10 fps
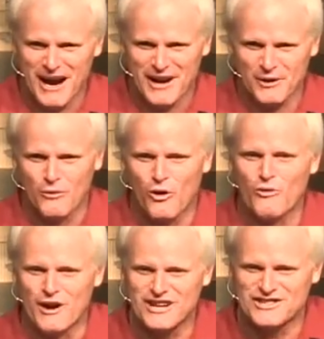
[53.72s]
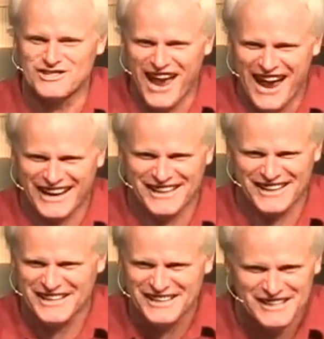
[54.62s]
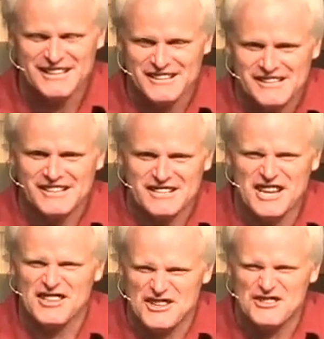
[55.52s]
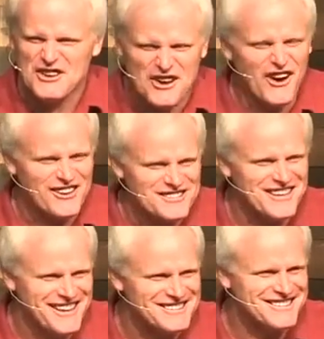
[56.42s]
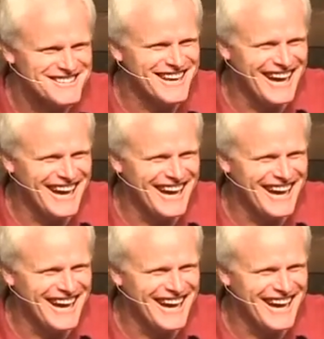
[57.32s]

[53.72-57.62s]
and buying a Woolrich jacket and getting in the contest.